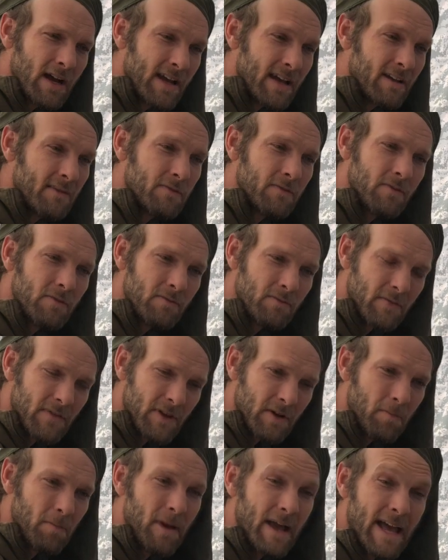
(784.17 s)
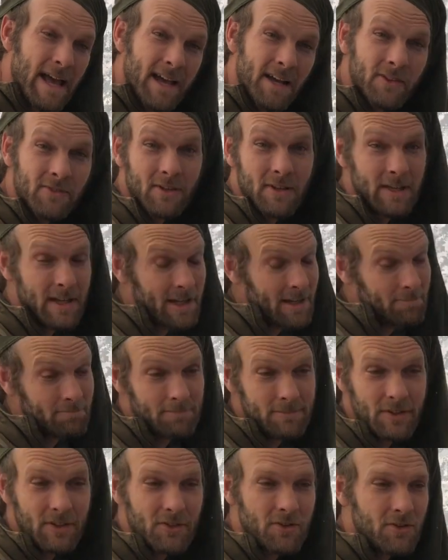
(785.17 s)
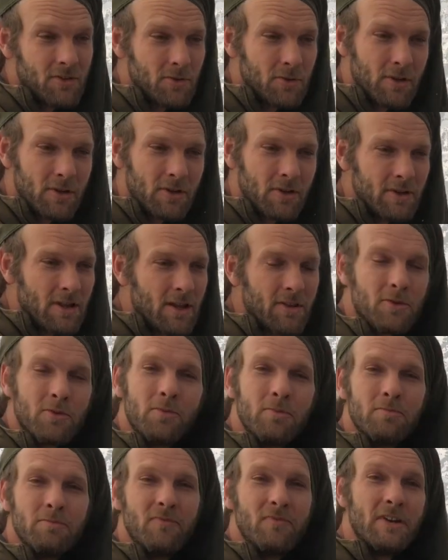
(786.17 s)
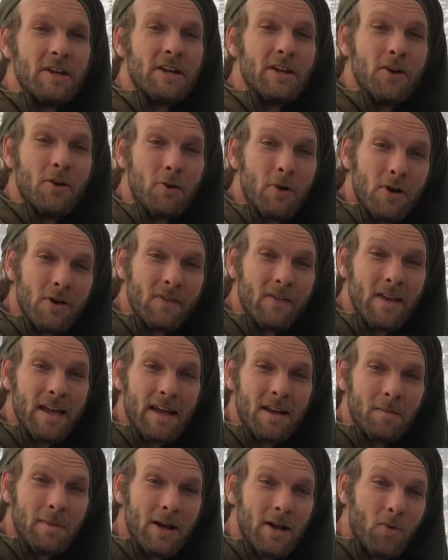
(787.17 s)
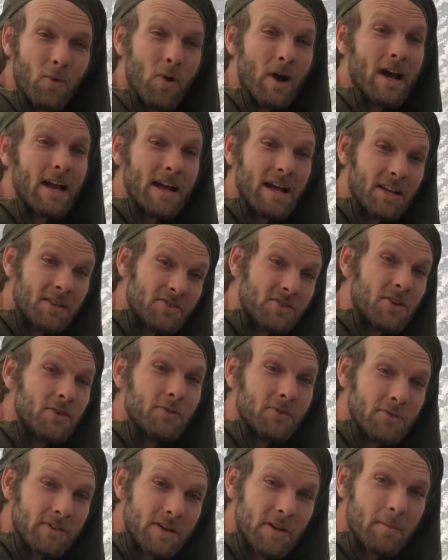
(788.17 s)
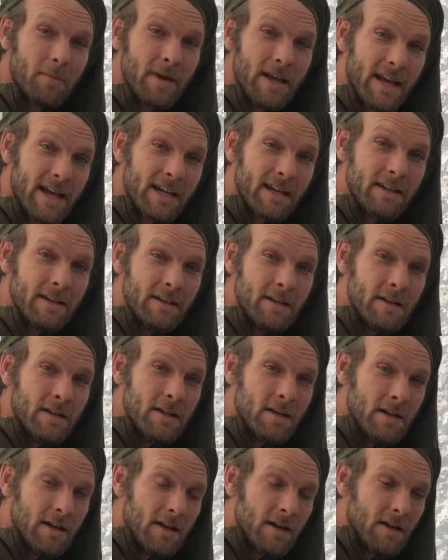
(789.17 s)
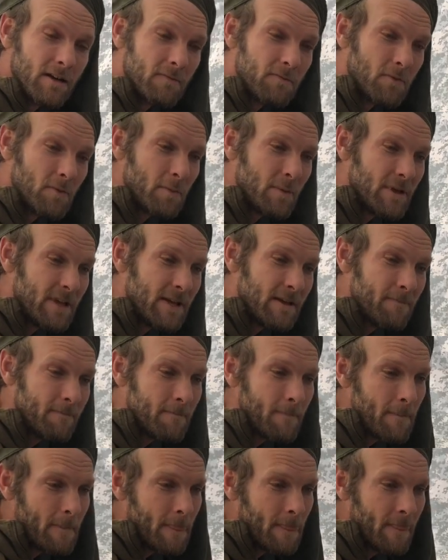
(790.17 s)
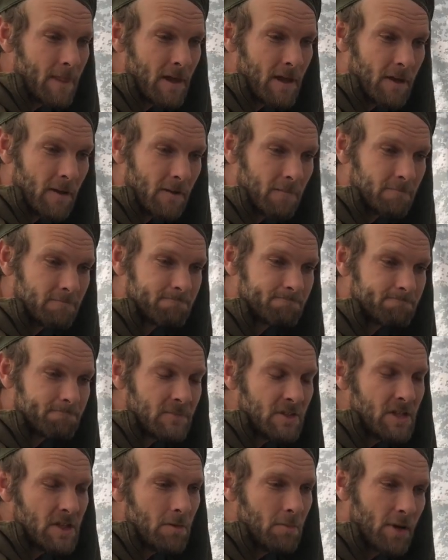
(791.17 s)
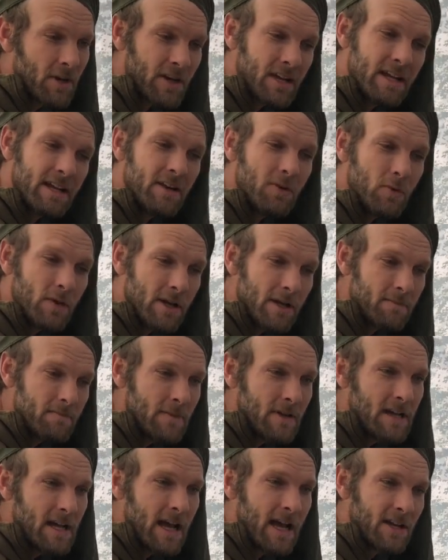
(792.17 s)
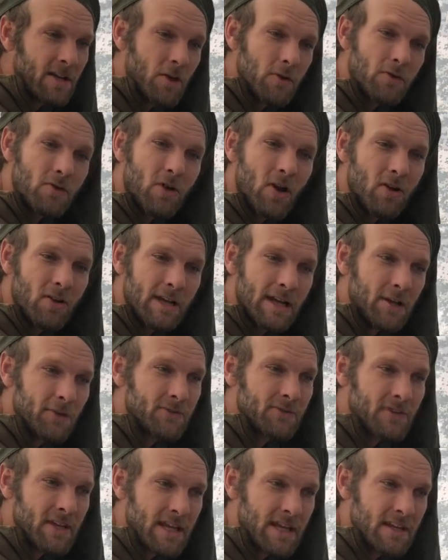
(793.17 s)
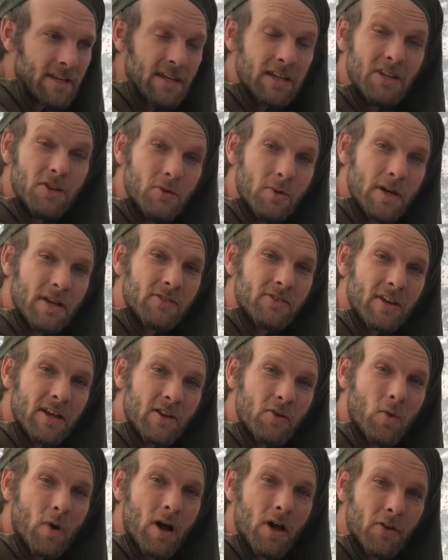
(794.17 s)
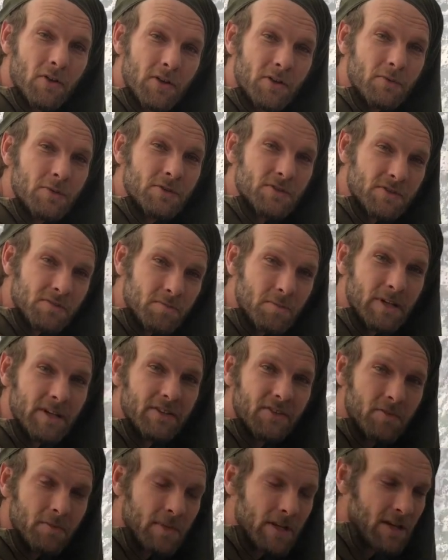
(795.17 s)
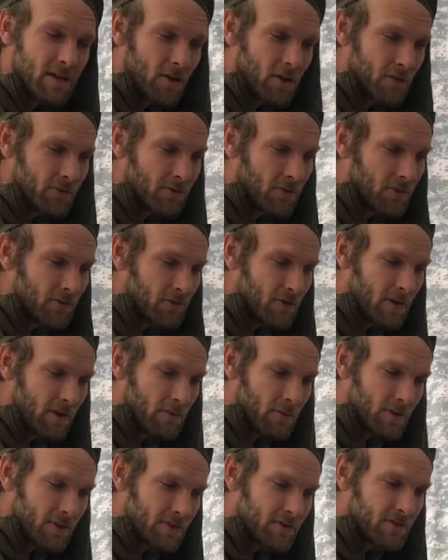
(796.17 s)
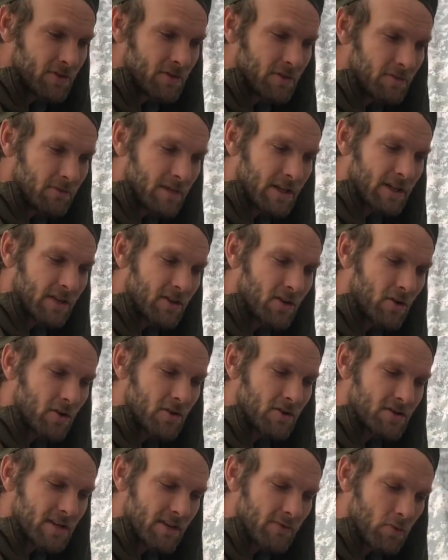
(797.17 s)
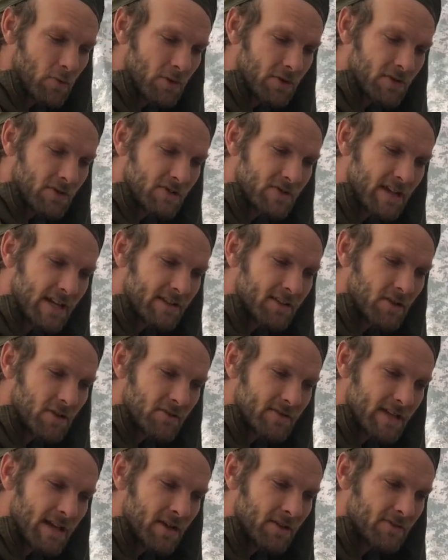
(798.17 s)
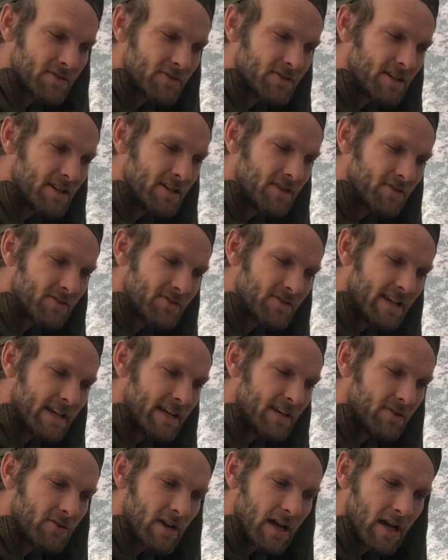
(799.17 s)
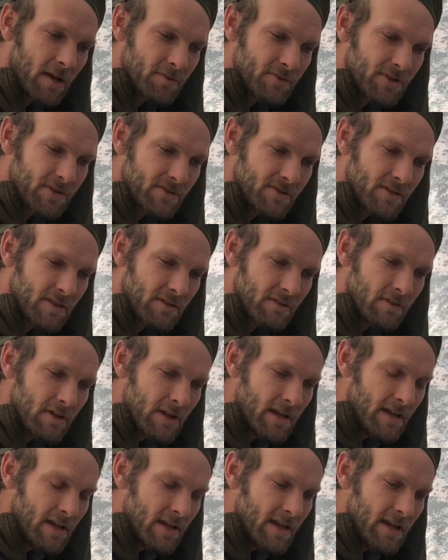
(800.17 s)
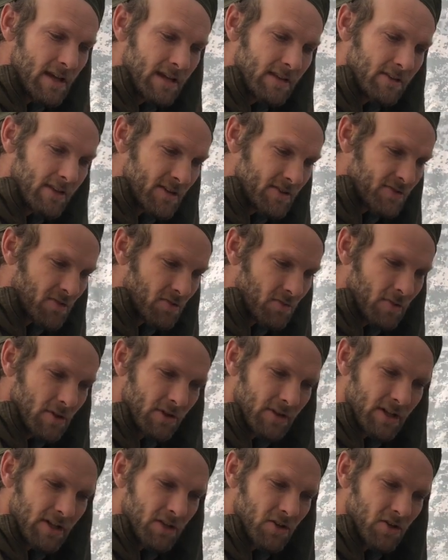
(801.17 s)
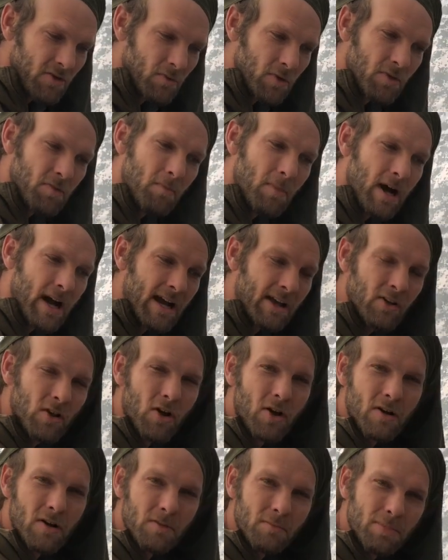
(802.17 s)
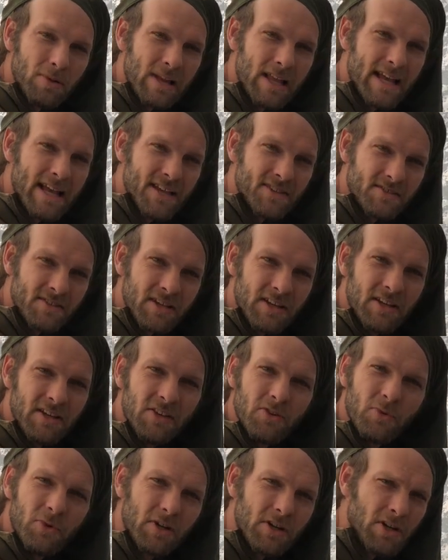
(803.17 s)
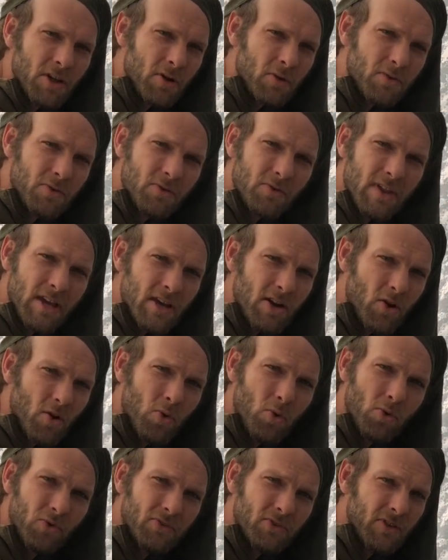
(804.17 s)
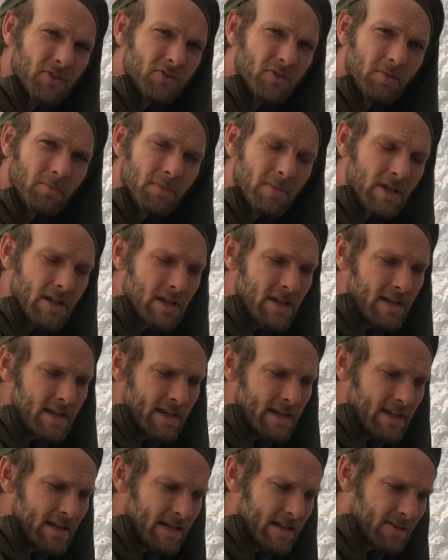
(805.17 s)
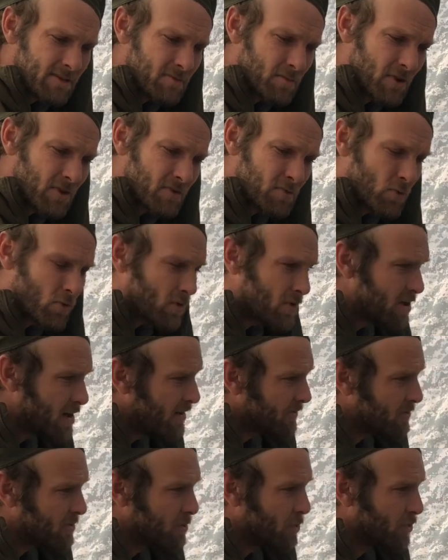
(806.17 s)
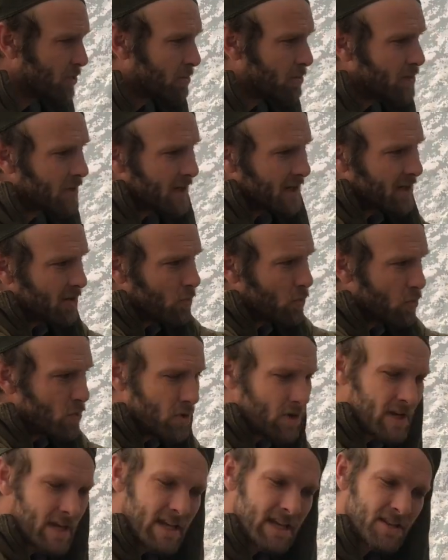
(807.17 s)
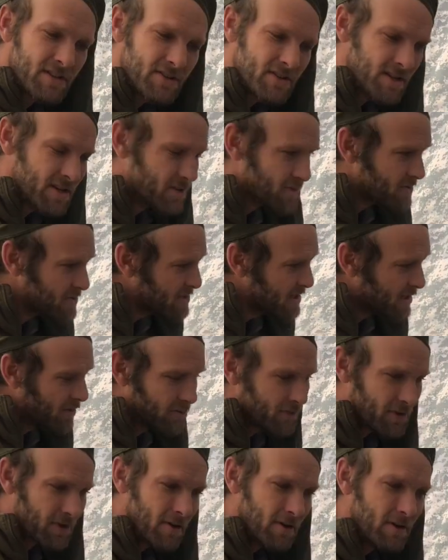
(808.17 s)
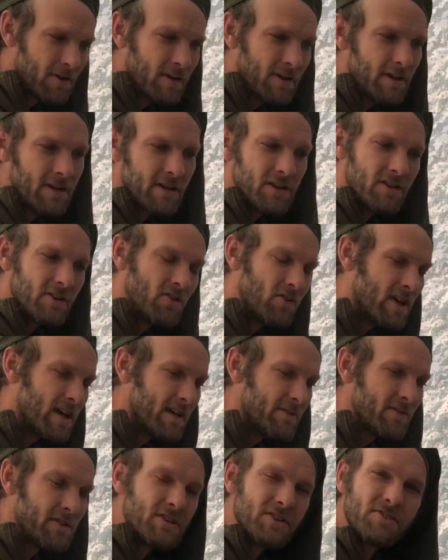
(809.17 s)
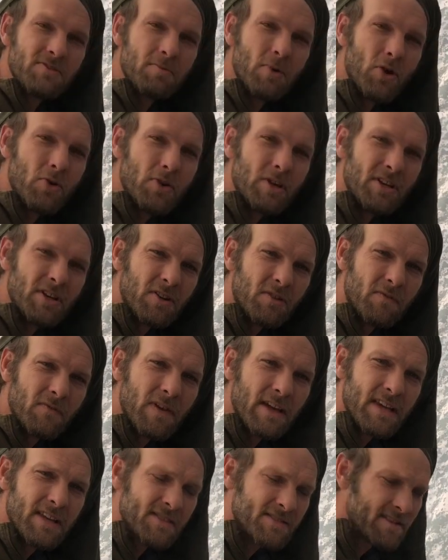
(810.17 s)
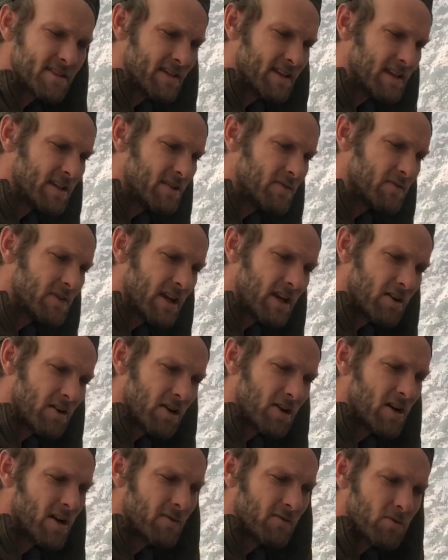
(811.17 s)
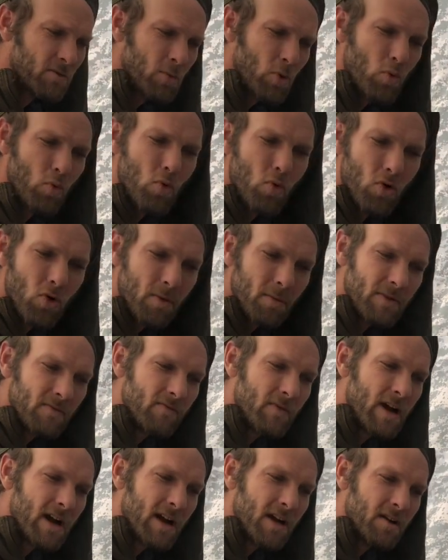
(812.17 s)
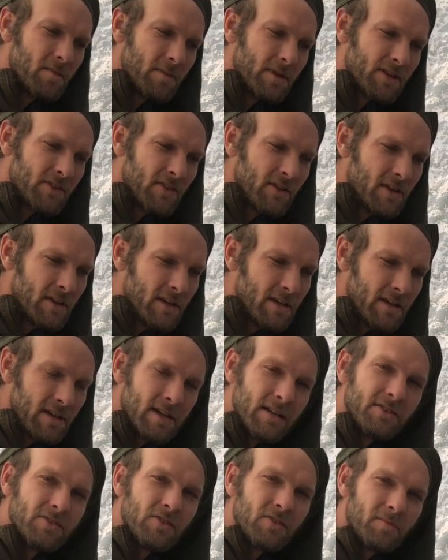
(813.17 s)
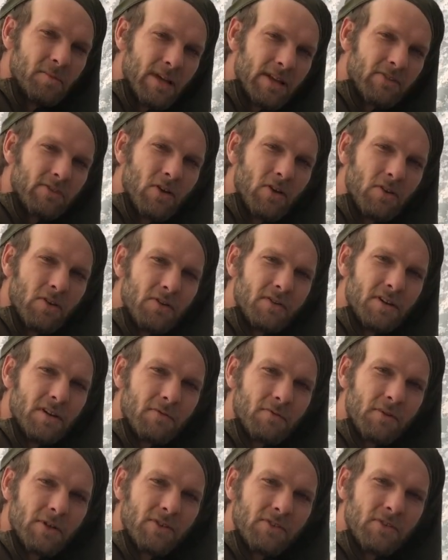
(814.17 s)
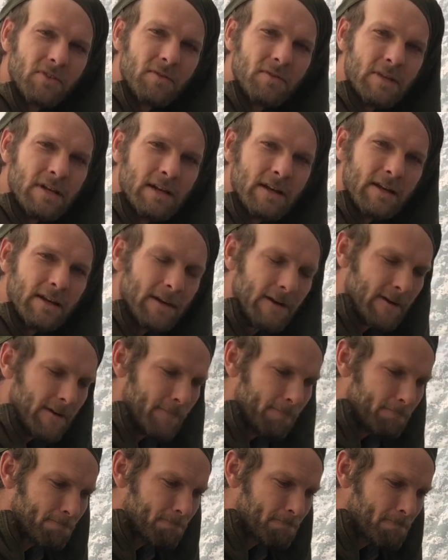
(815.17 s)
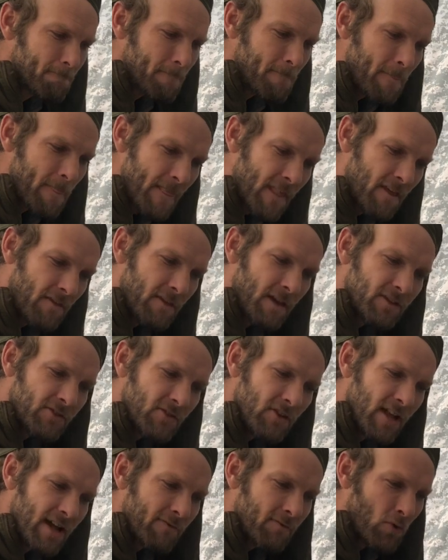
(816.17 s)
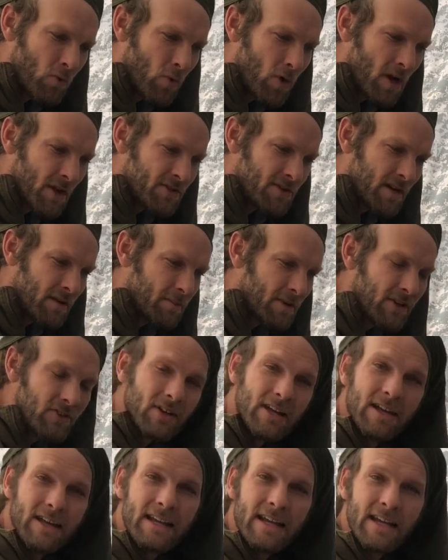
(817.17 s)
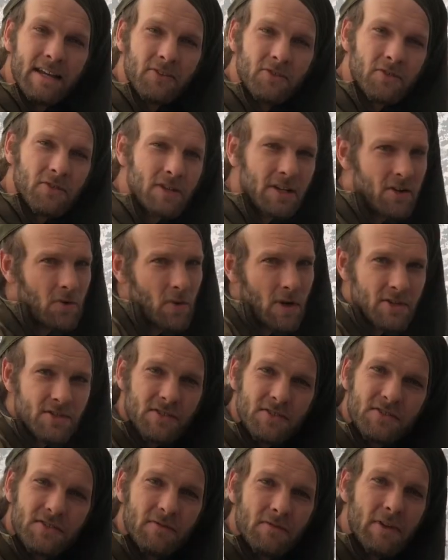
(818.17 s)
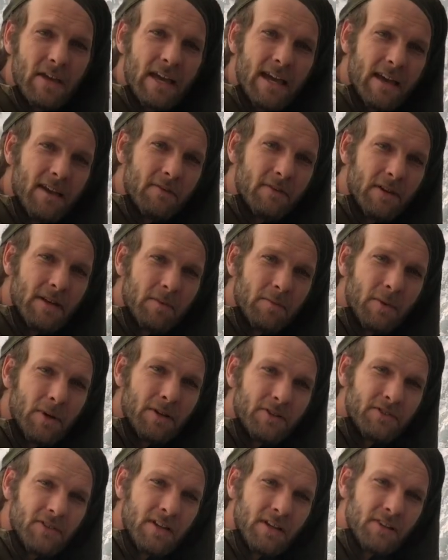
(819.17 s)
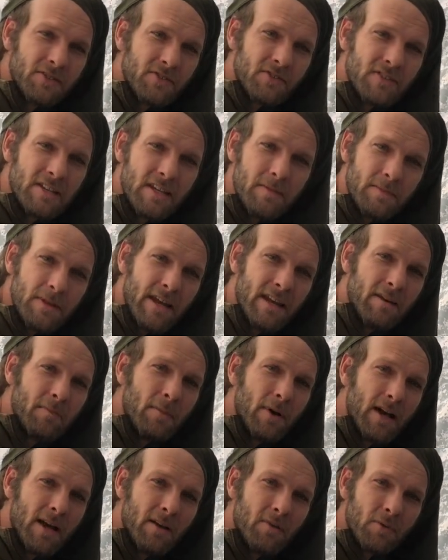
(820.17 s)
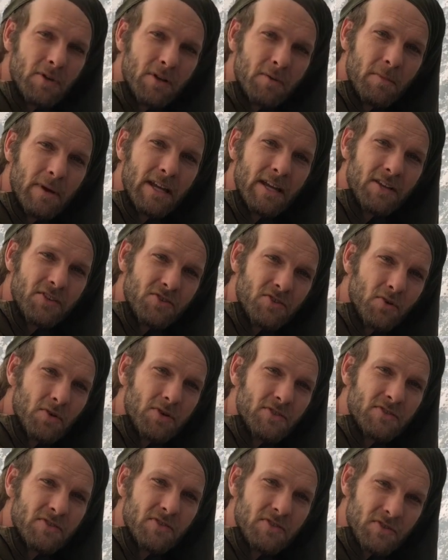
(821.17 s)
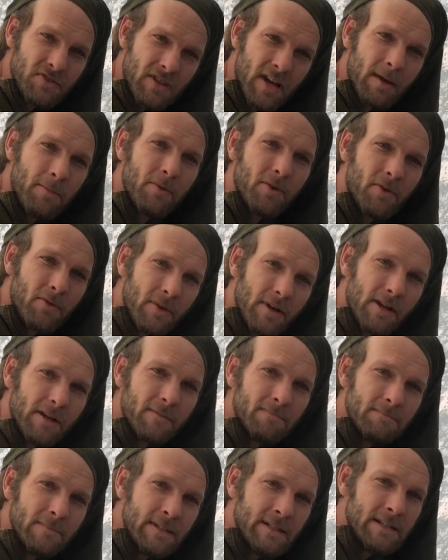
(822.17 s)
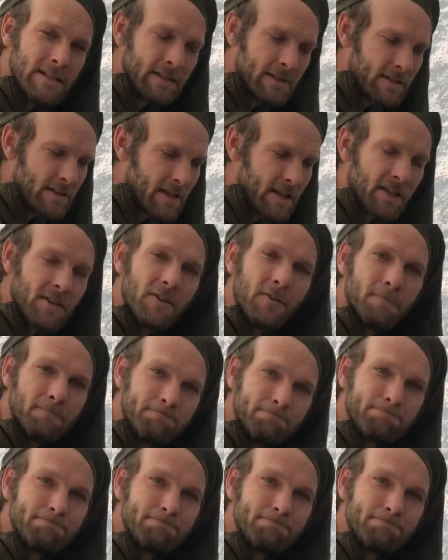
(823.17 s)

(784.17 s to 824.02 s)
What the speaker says: I have their packs, and I could do another video on that about why I chose their pack for me. But anyway, I know they're all outstanding USA quality, which is big to me also, so I wanted to encourage everyone to check those out instead of your standard options. And unless you're really good with Mylar and plastic and you want to go through that whole system, it's much more comfortable to bring your wood into your shelter. You don't have any smoke in your face, and you've got a comfortable, warm environment. It just makes all the difference. Thanks a lot for watching. I'd be glad to answer any questions if you have any, but just keep that in mind when you're making choices and shopping around. Thank you.